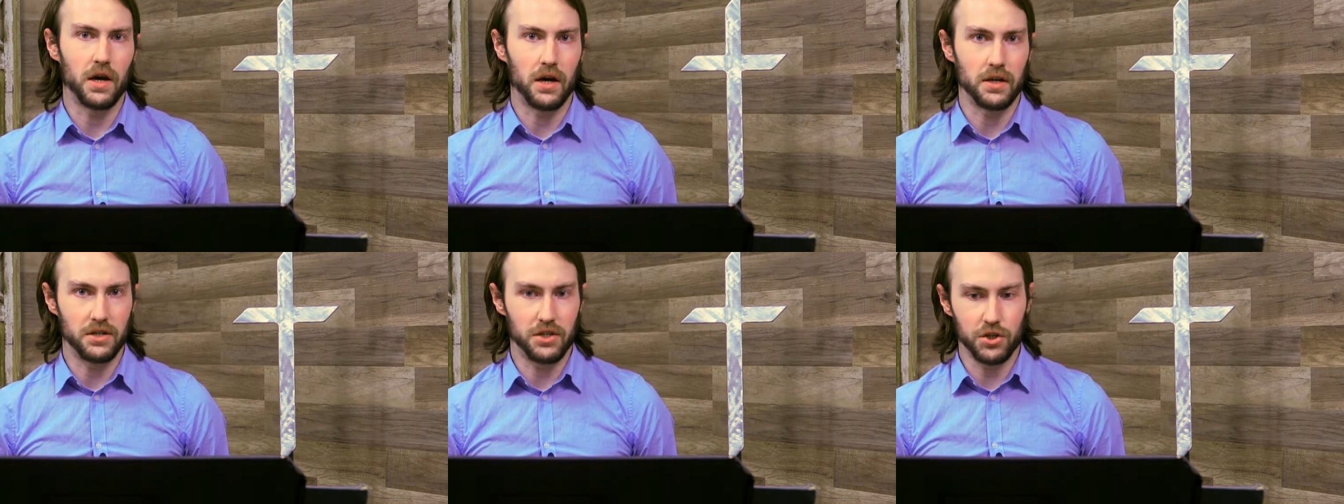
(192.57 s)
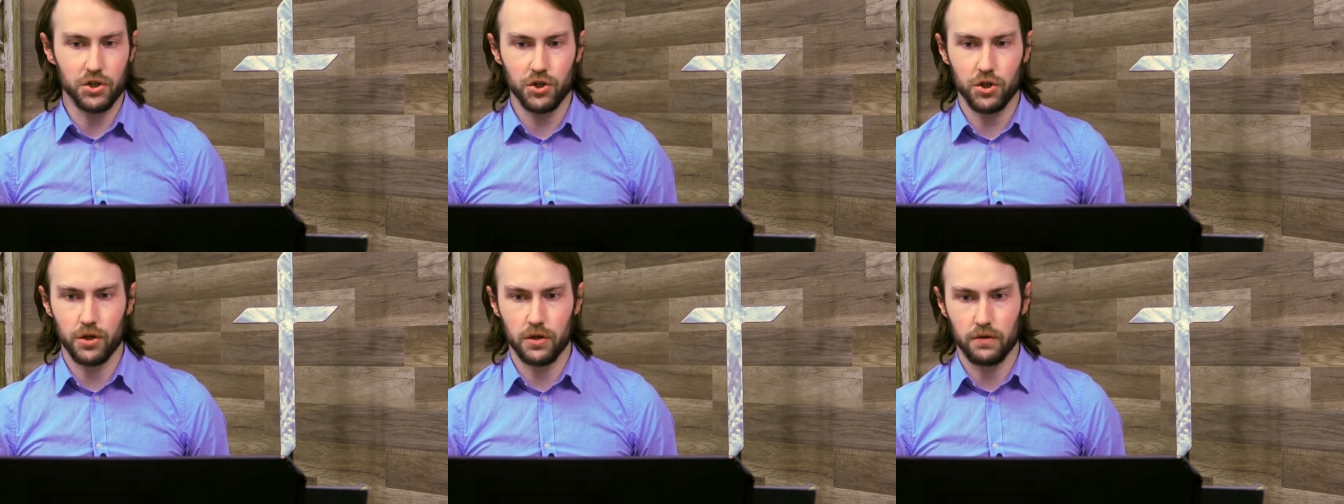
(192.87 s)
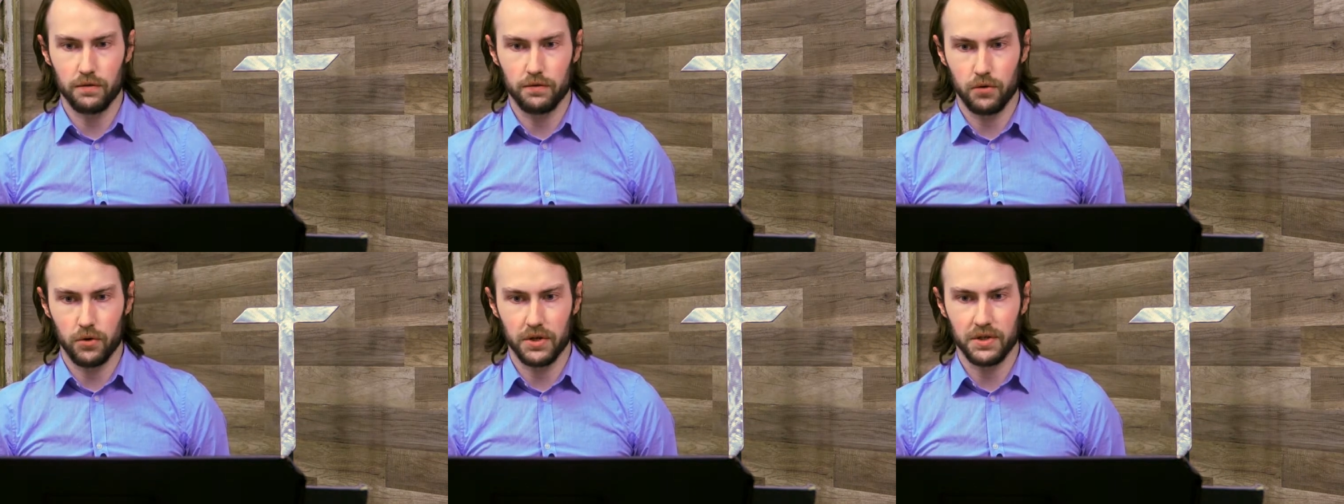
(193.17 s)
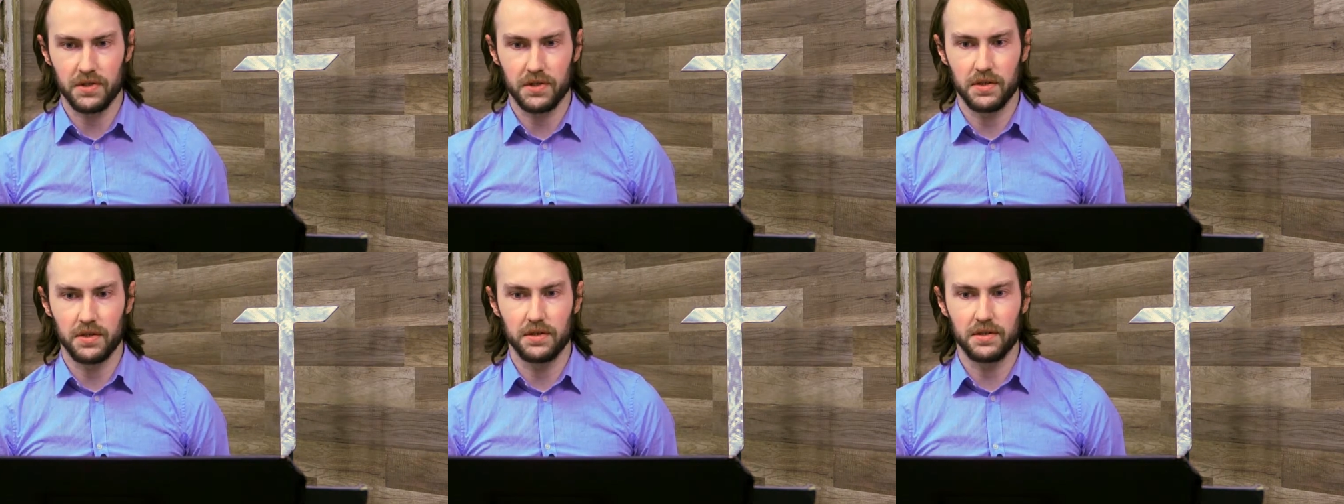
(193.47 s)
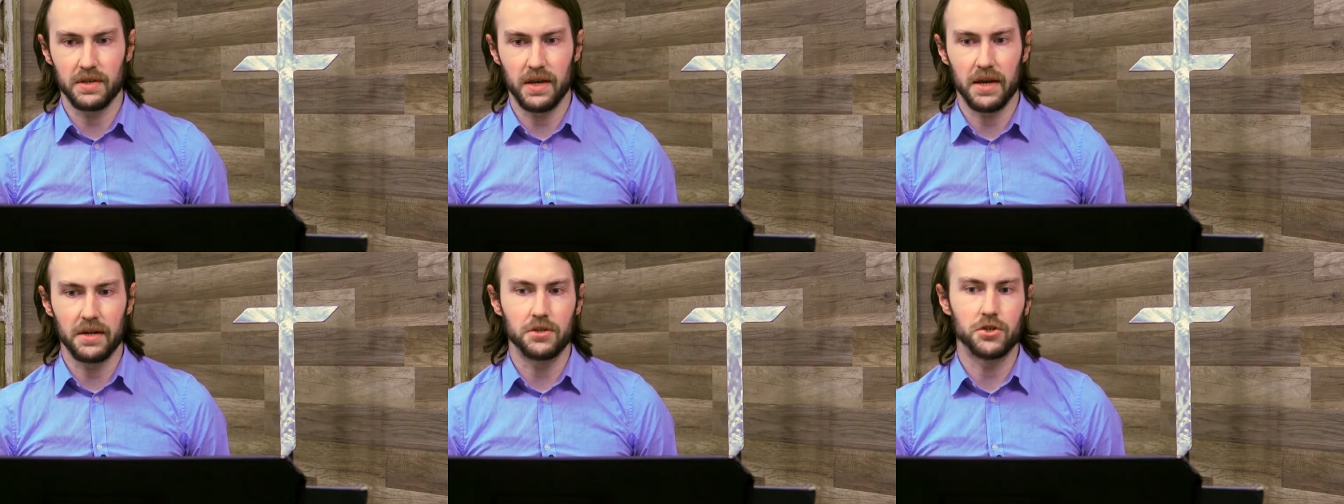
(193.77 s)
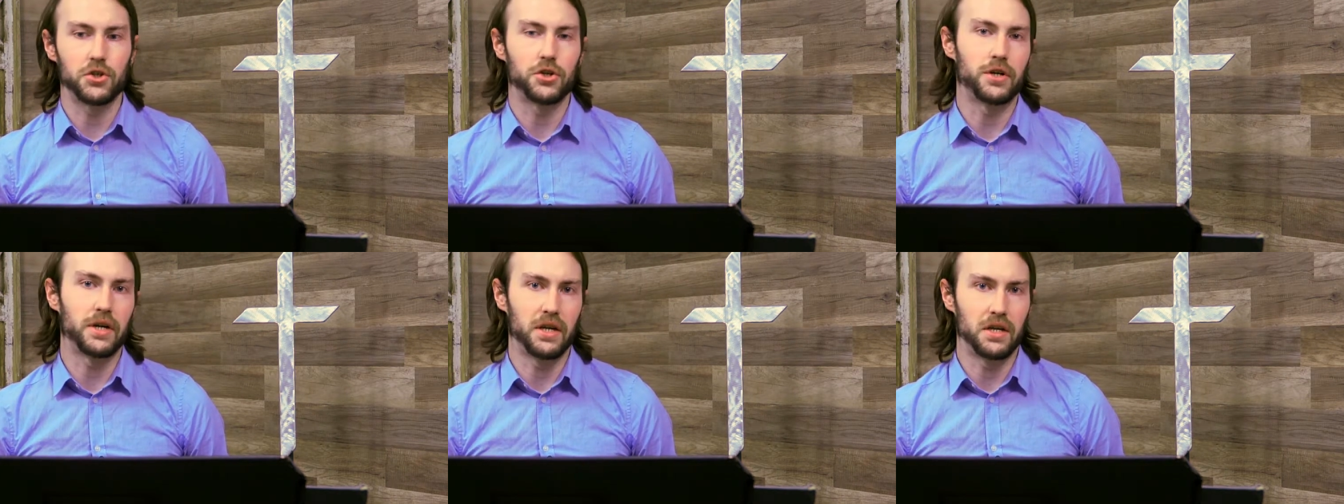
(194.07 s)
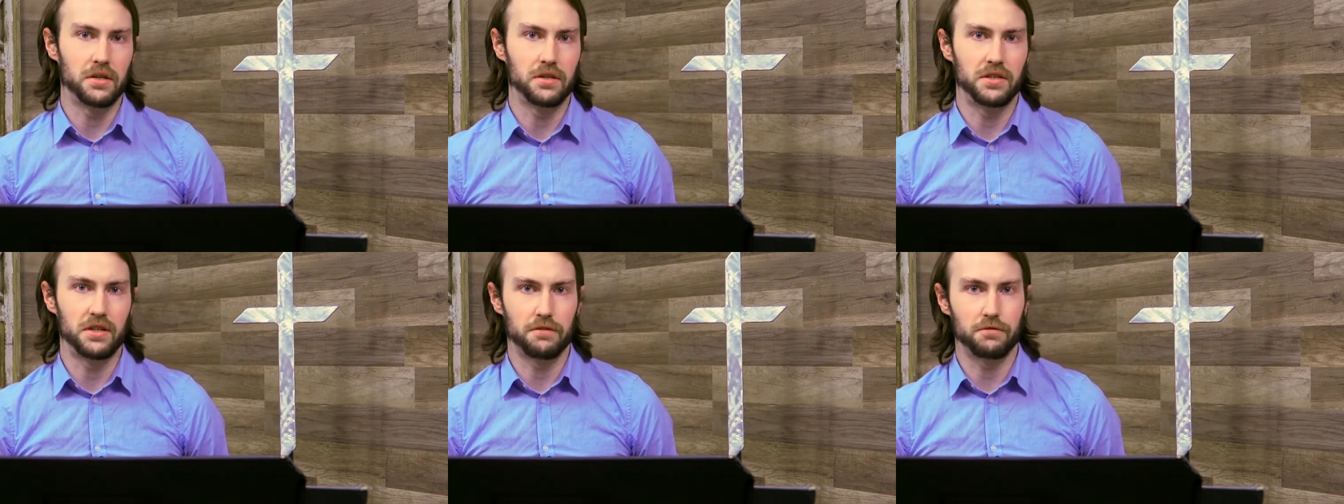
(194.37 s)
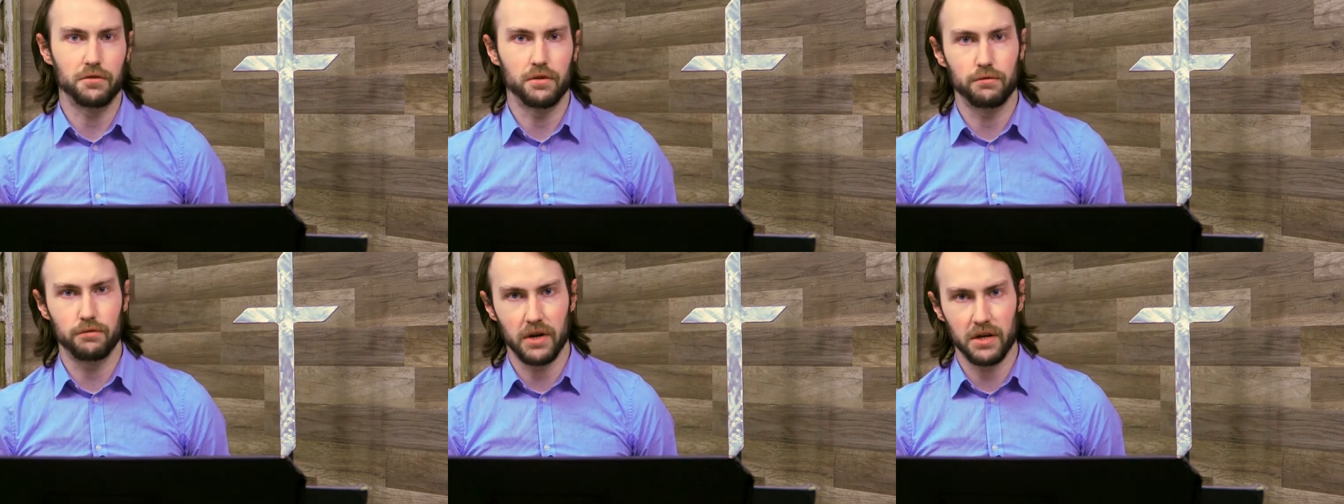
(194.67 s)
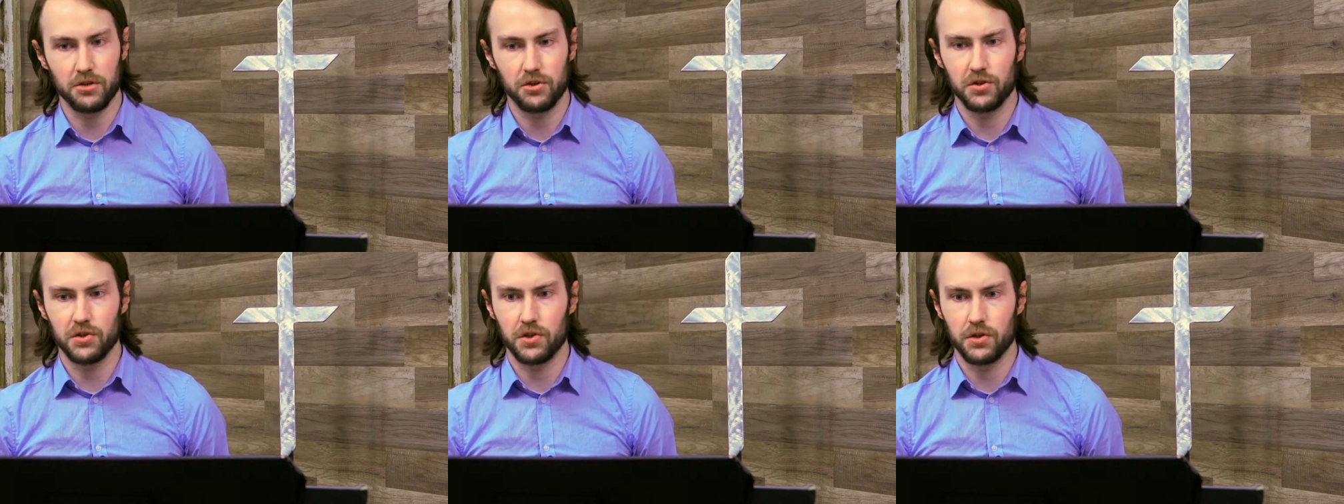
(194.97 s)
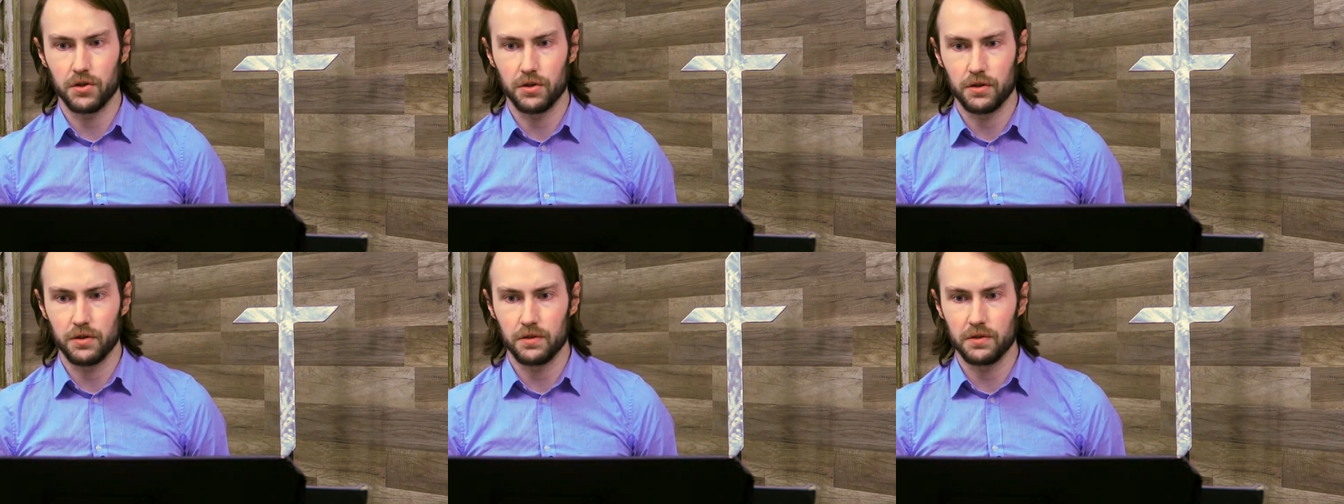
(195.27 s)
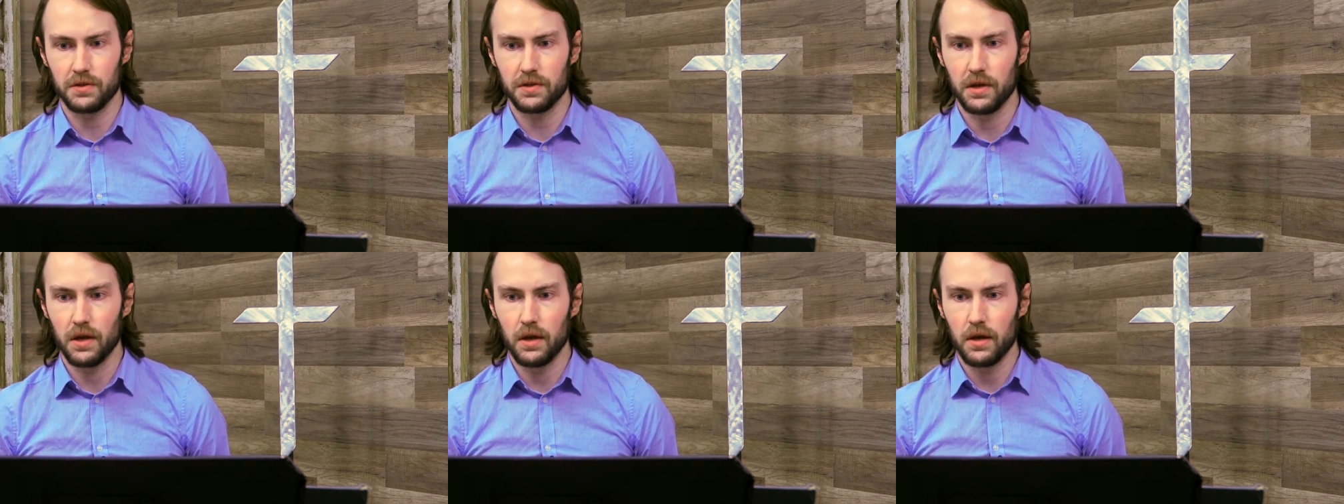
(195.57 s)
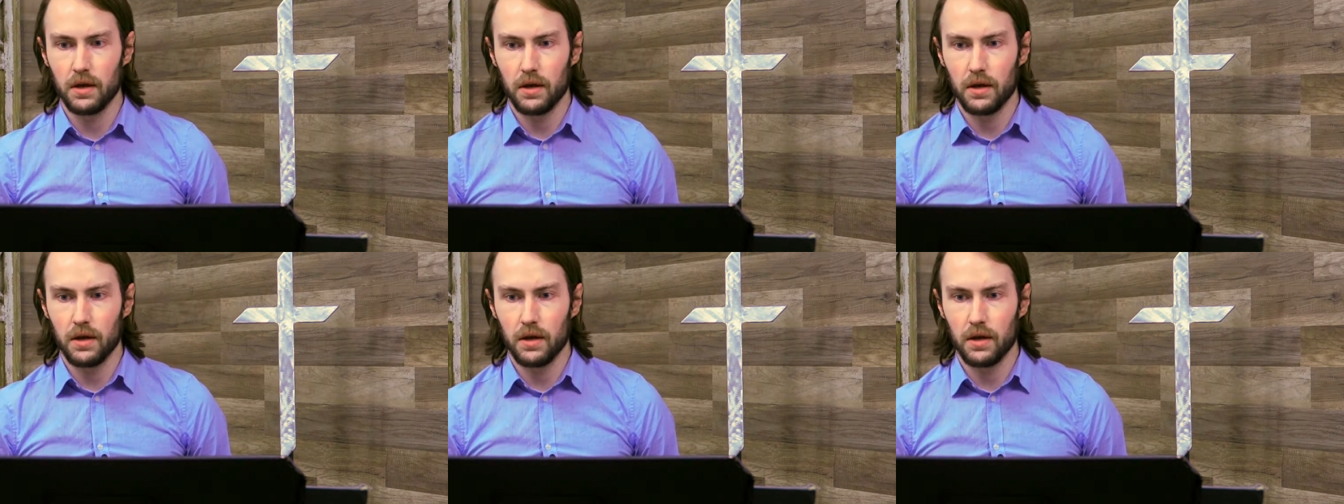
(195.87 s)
additional voices enter in different registers